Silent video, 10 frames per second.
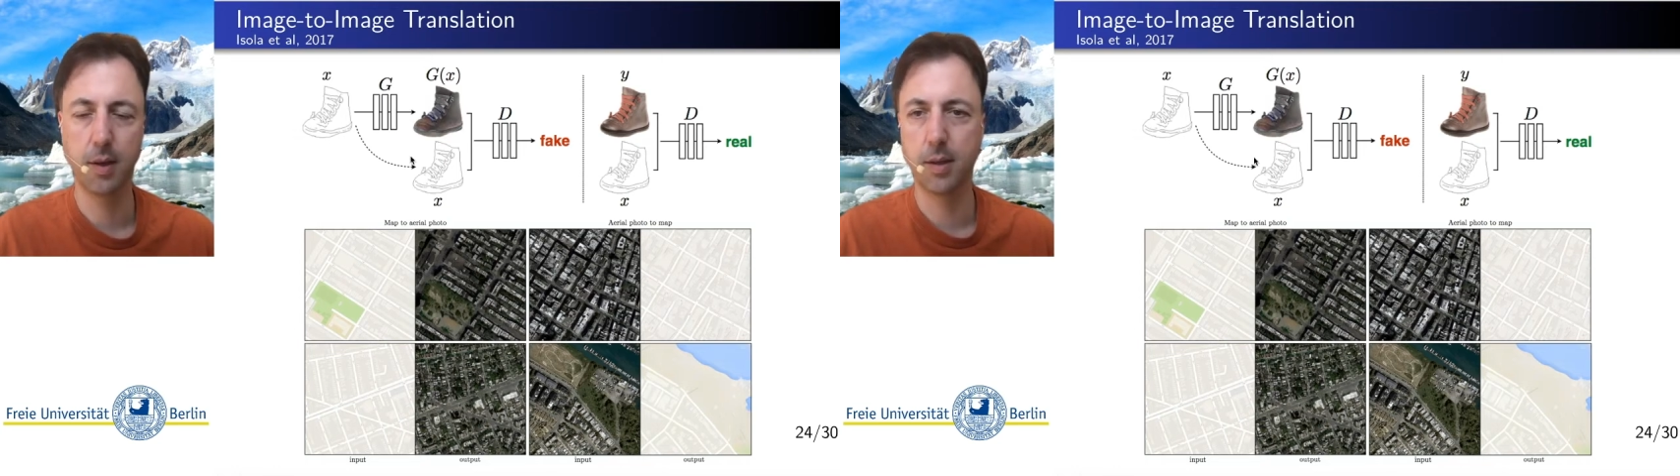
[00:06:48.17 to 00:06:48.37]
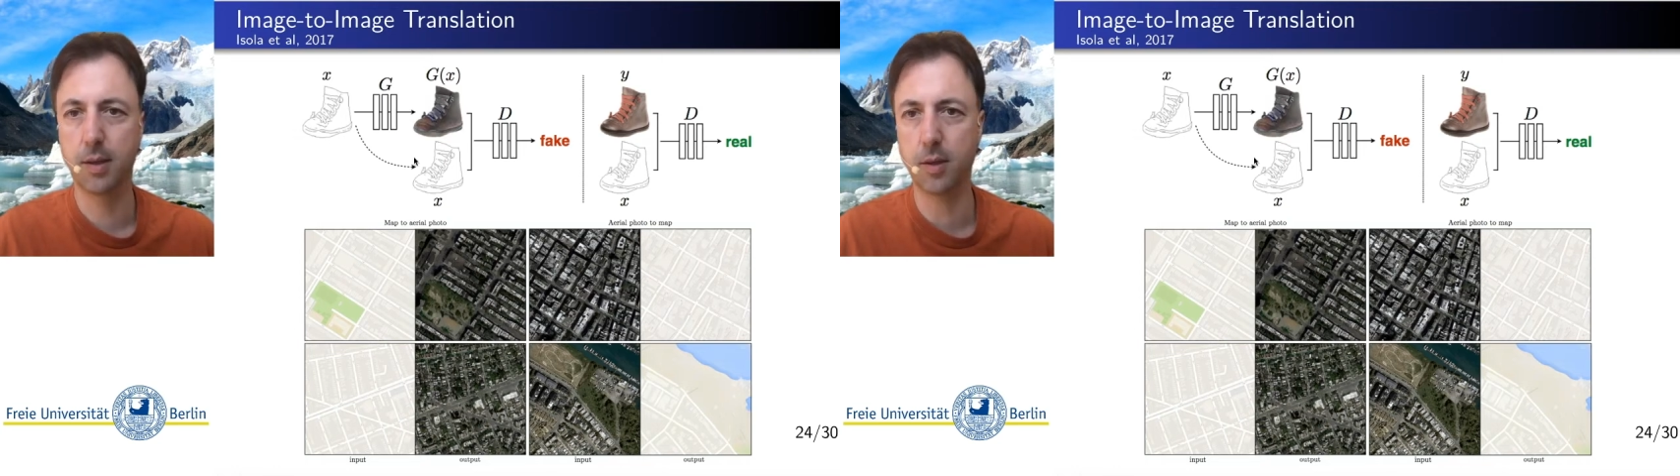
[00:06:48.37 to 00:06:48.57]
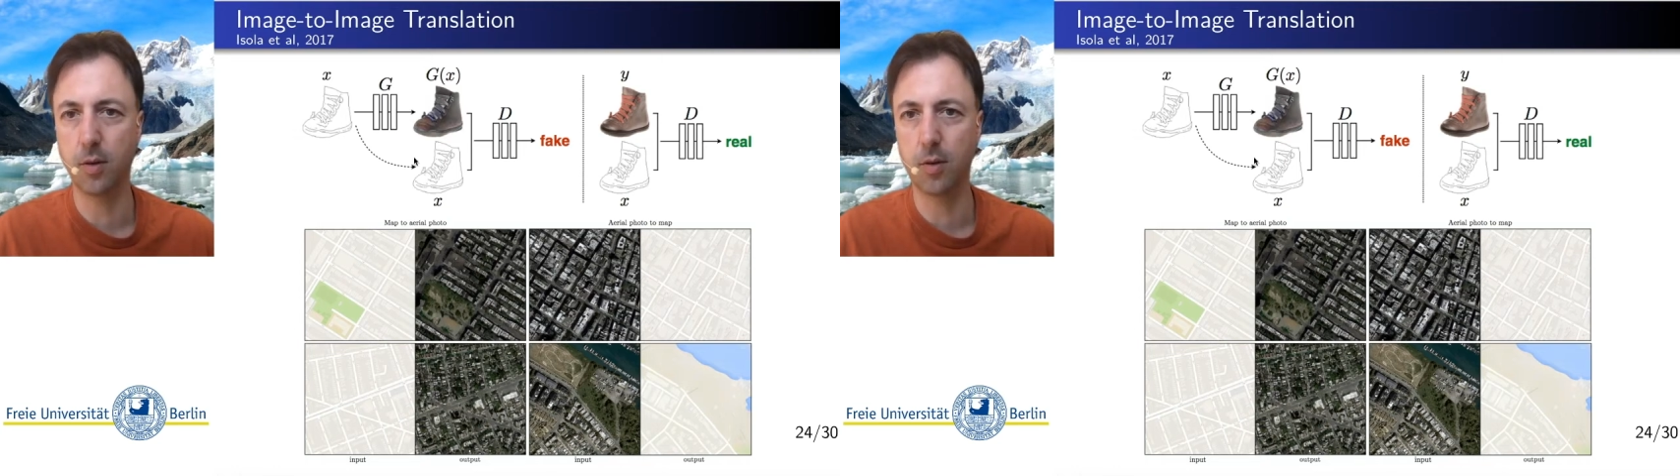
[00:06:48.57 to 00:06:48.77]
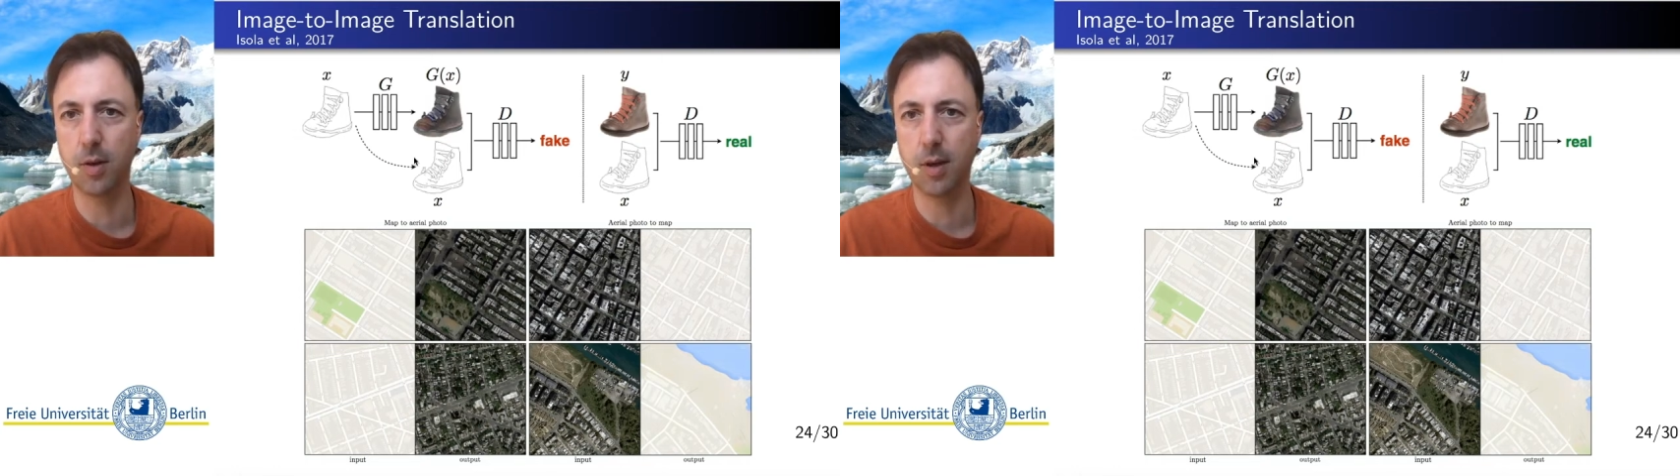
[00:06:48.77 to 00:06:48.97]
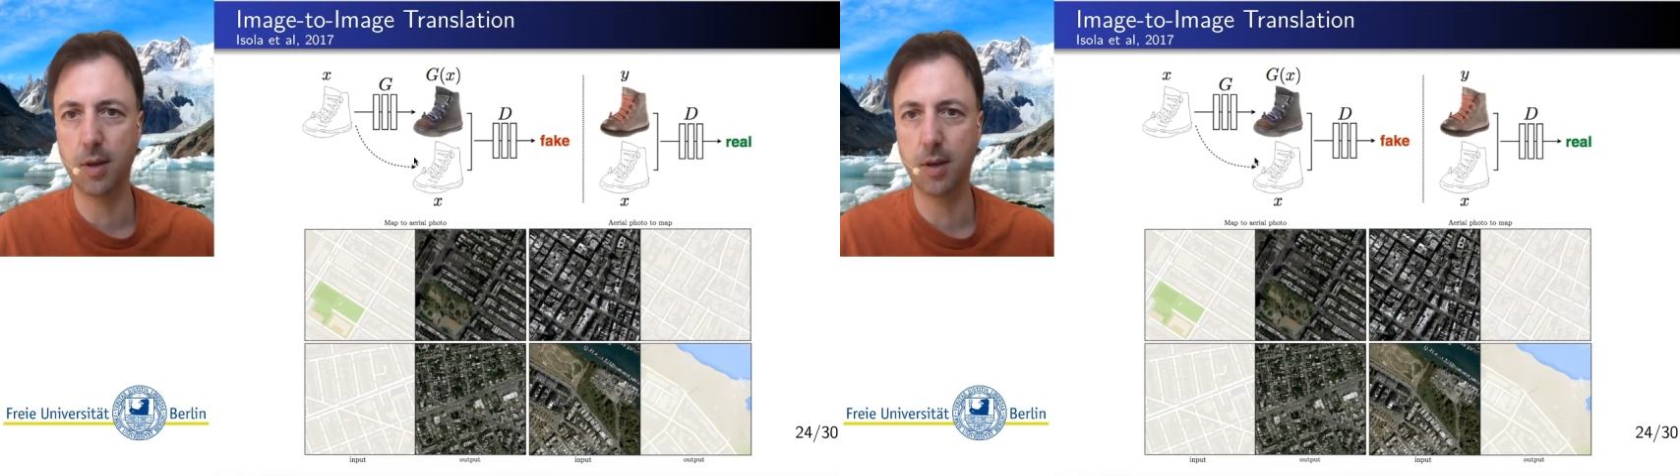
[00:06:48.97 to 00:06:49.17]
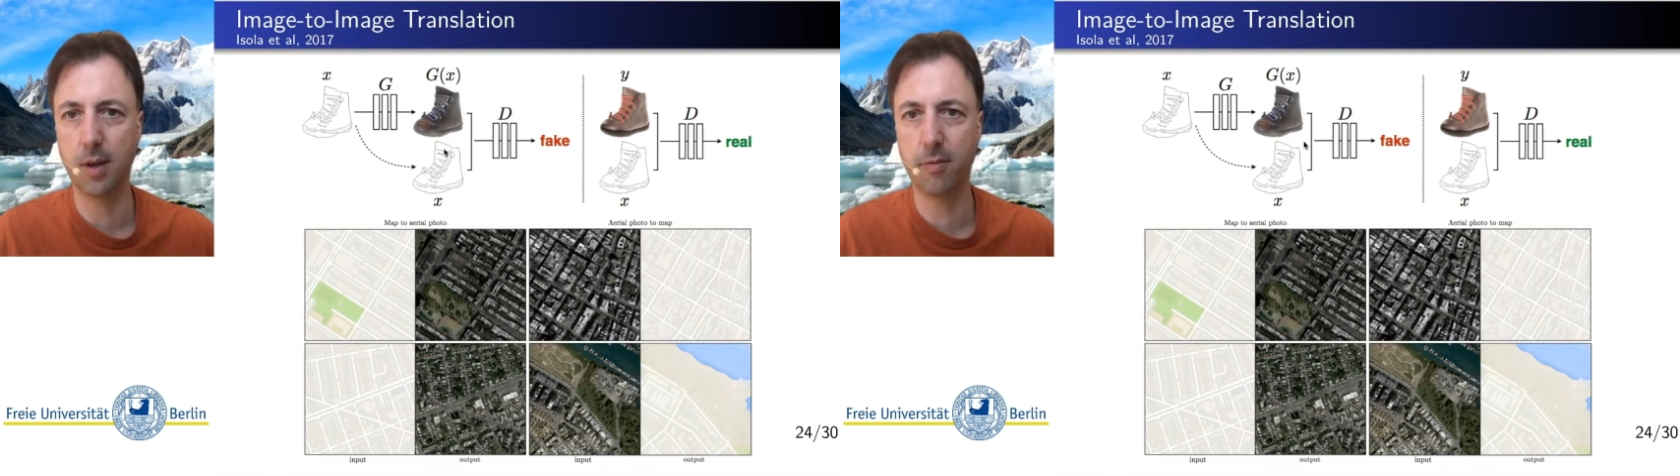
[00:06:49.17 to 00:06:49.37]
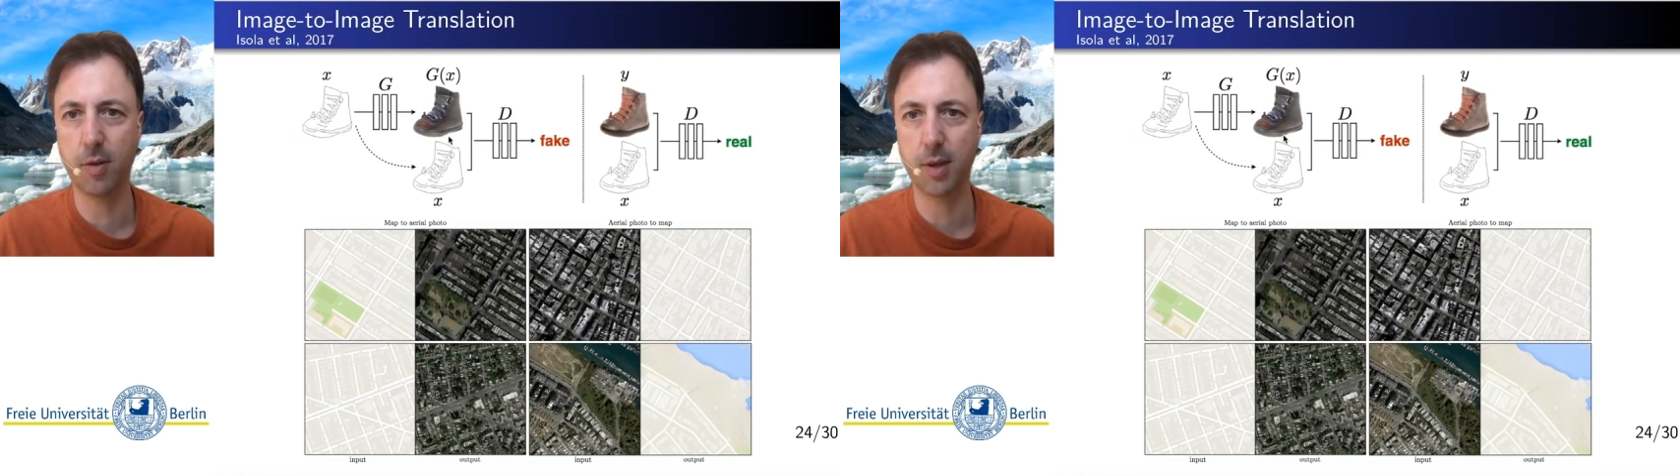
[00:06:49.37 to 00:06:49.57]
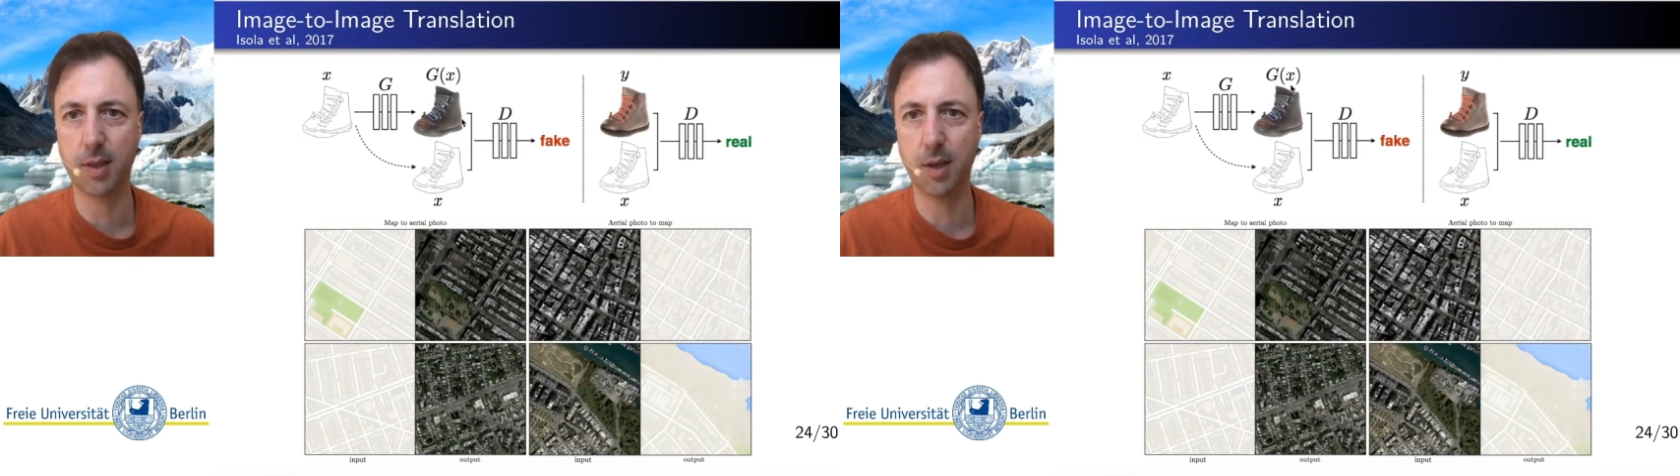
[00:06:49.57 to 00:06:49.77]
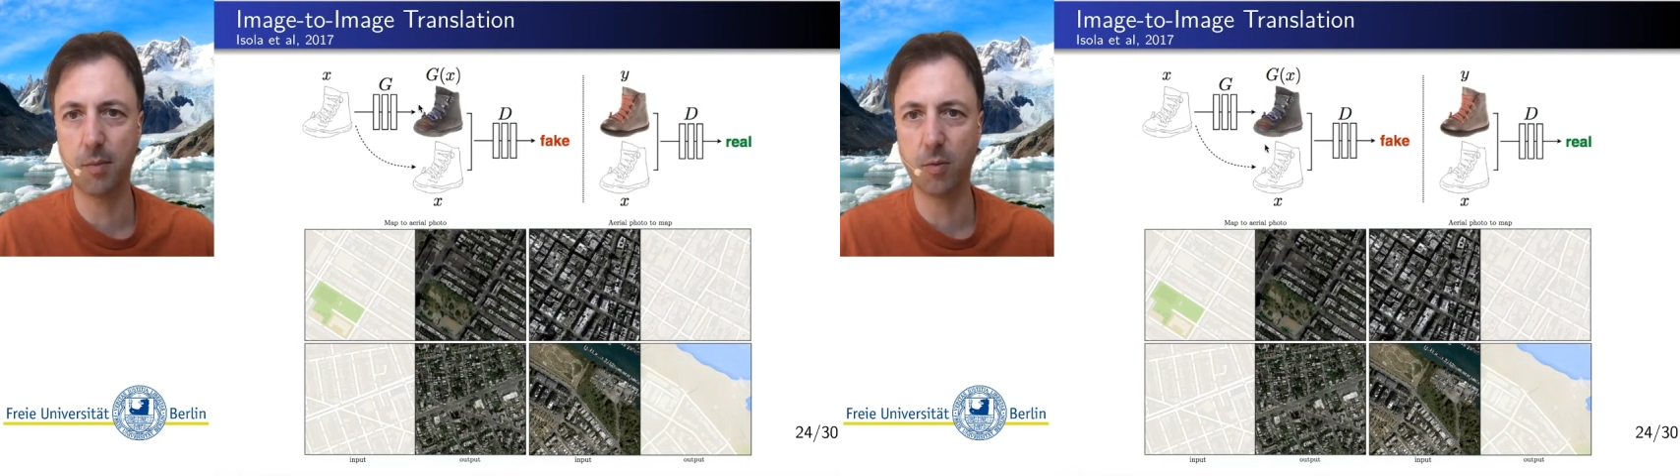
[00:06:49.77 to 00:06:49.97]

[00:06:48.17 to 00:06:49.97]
So here, for example,